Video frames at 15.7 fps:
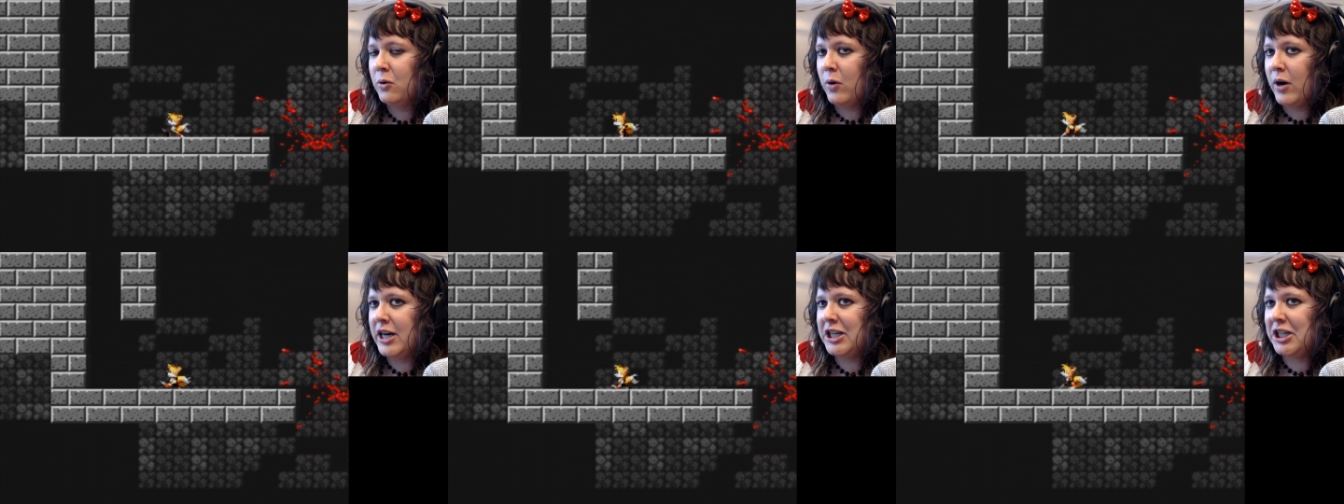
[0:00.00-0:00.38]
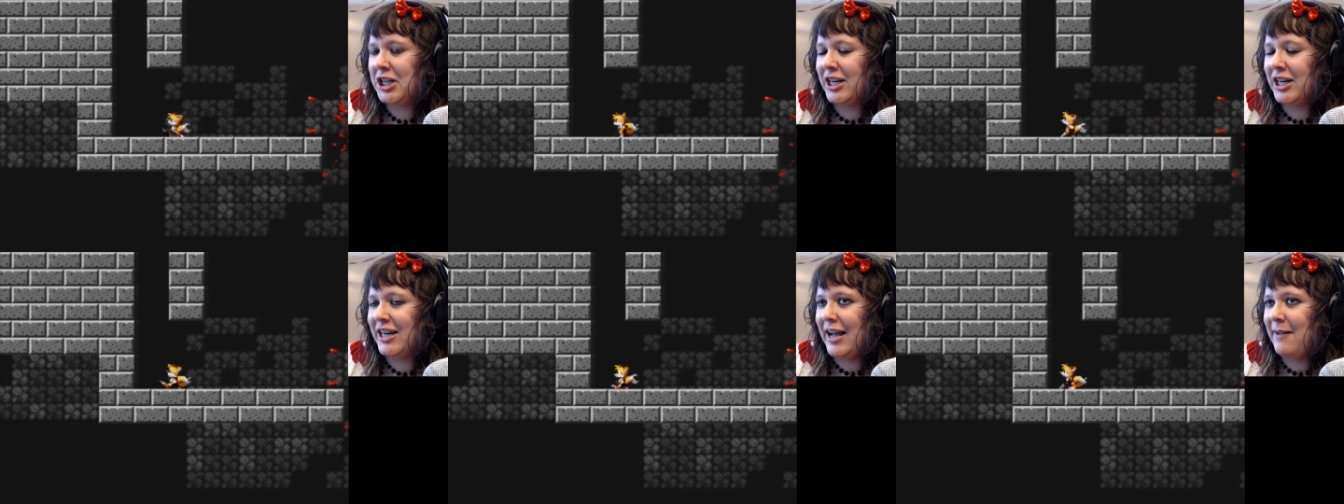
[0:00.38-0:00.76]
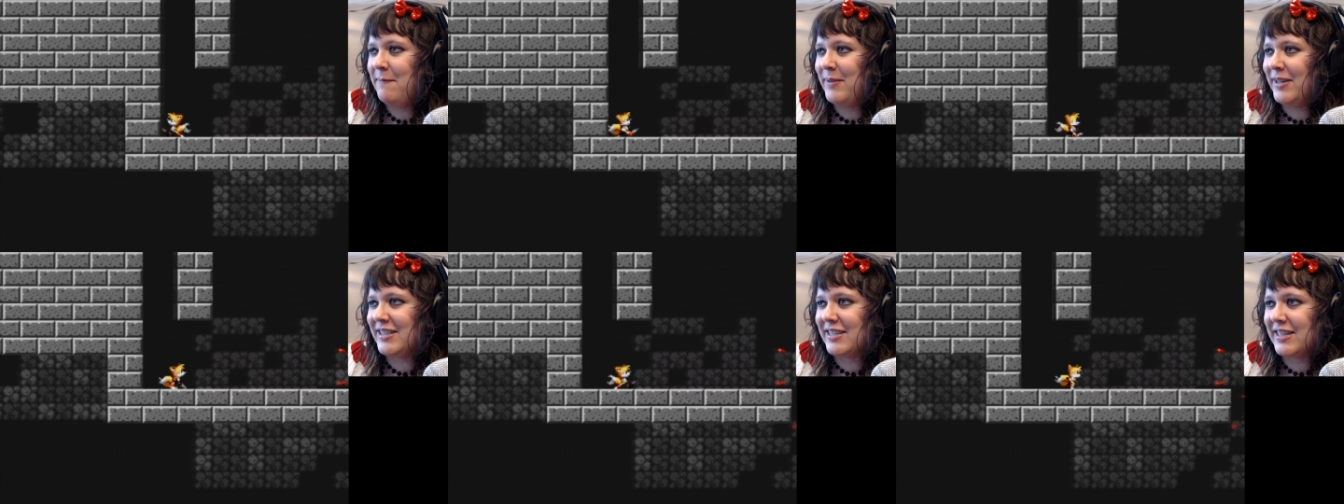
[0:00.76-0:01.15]
Why should I
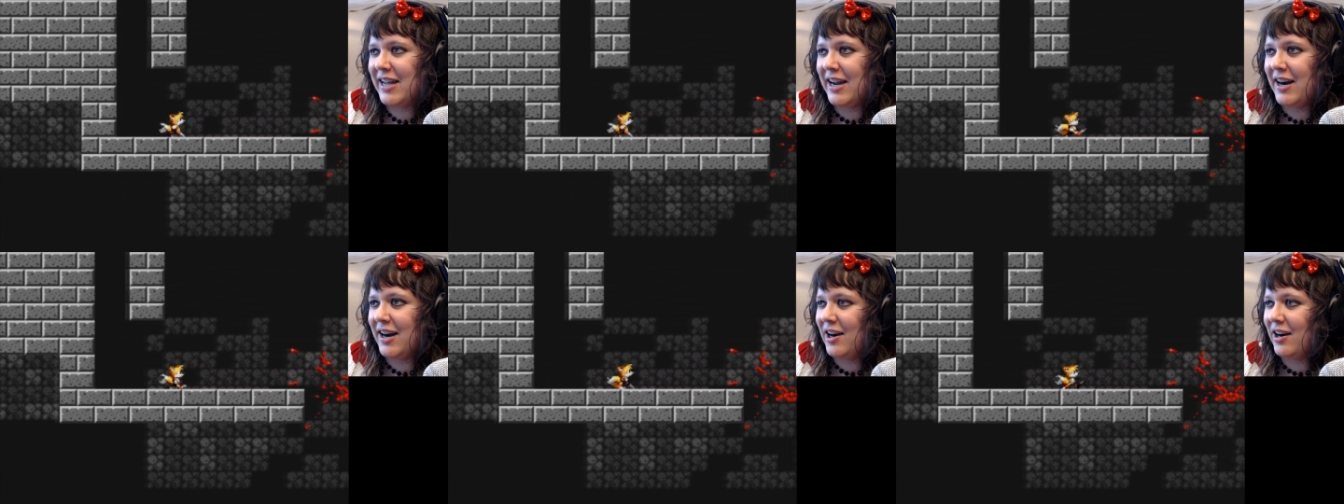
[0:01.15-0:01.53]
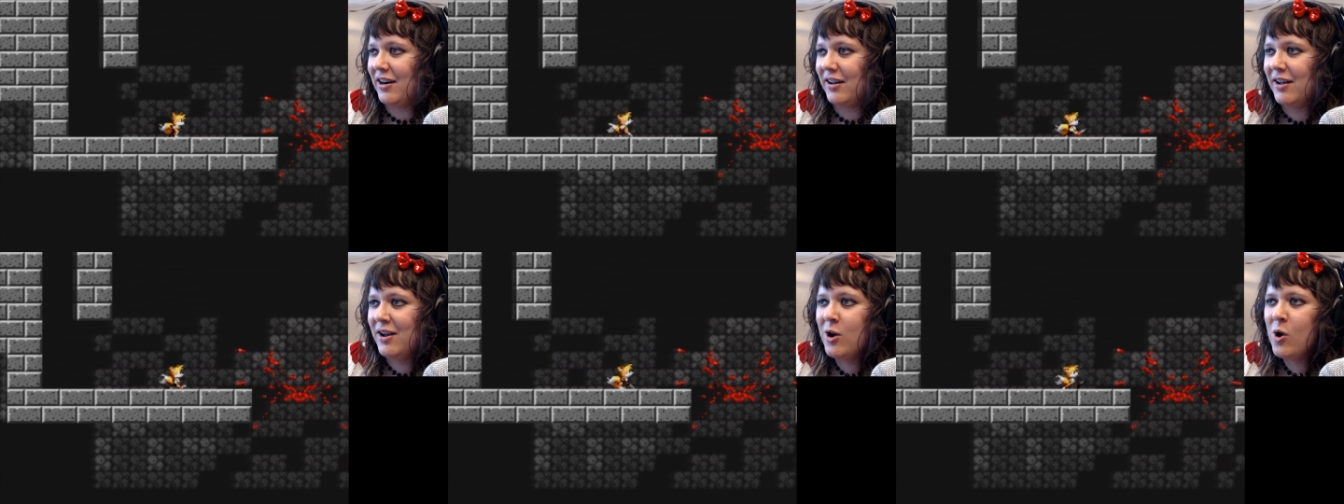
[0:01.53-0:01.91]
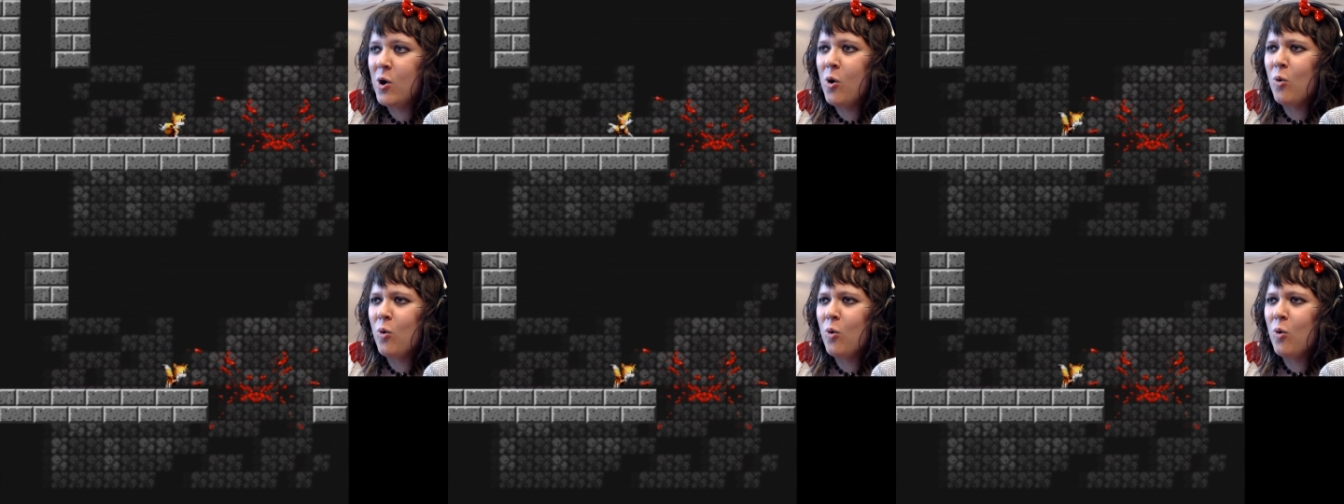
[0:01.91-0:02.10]
be scared?